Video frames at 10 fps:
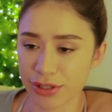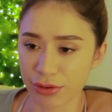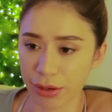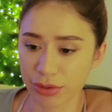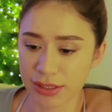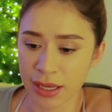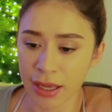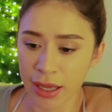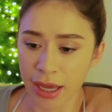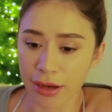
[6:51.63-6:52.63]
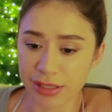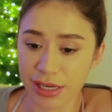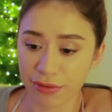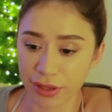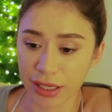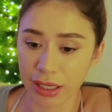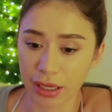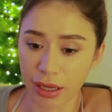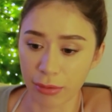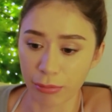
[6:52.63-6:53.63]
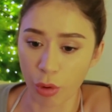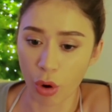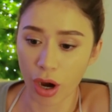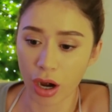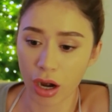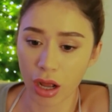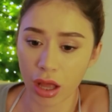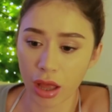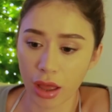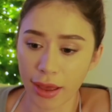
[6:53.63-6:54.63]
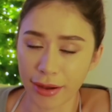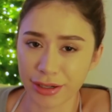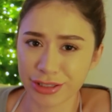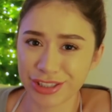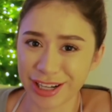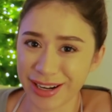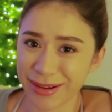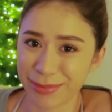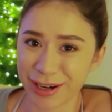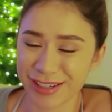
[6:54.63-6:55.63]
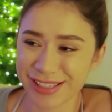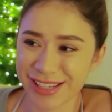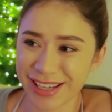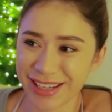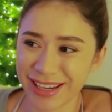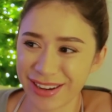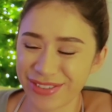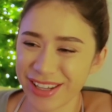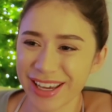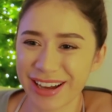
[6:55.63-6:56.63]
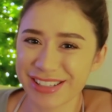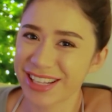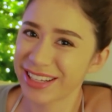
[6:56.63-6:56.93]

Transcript: So I was definitely a more energetic person. I feel like I was a